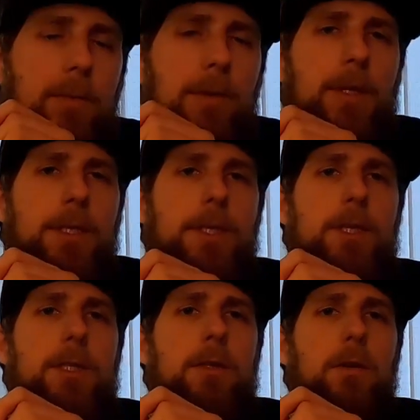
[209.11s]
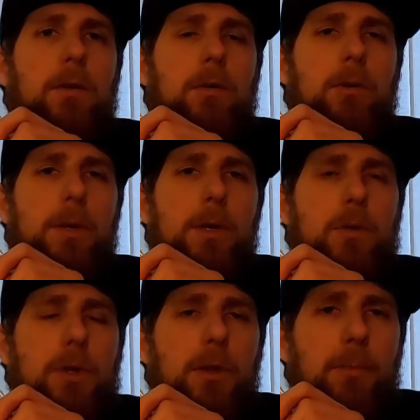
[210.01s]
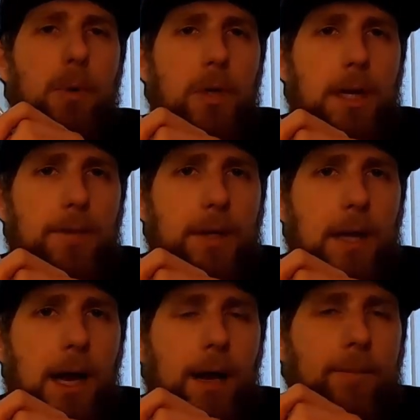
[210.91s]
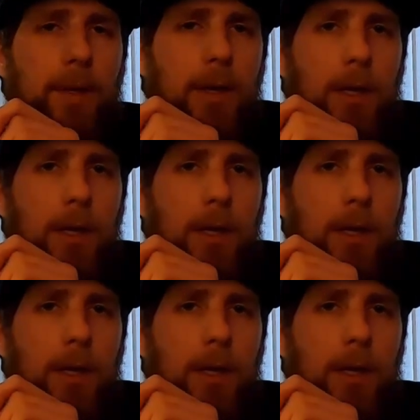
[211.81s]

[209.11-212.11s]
This is going to be used on the bulkhead of the car.